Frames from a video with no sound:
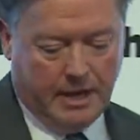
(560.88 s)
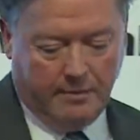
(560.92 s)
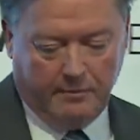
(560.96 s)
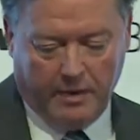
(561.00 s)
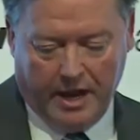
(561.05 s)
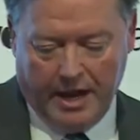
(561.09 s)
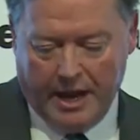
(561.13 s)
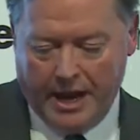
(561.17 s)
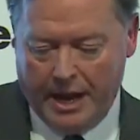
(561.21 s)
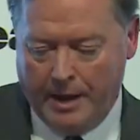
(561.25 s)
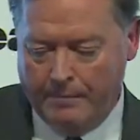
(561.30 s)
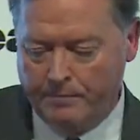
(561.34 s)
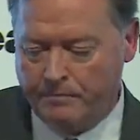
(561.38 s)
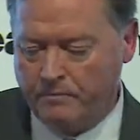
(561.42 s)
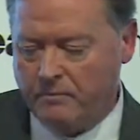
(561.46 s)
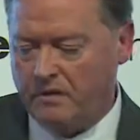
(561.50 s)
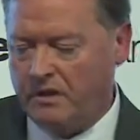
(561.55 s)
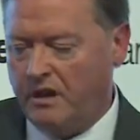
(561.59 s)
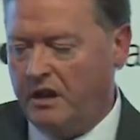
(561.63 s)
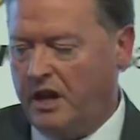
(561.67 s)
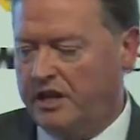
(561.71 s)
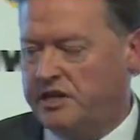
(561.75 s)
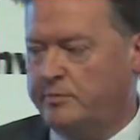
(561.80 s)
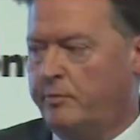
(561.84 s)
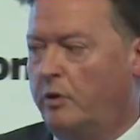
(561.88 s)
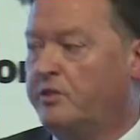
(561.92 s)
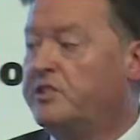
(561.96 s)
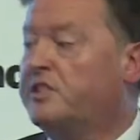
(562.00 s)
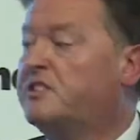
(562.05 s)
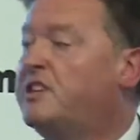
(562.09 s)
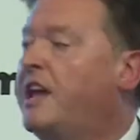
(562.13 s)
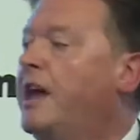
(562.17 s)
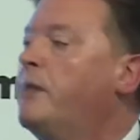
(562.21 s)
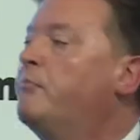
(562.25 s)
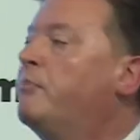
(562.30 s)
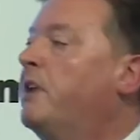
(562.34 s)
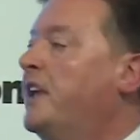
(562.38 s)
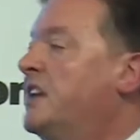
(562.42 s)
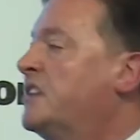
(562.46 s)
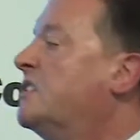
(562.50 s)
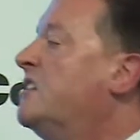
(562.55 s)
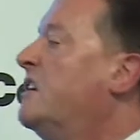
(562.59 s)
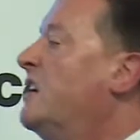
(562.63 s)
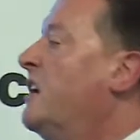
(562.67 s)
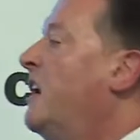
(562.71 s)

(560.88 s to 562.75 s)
I suppose, a template,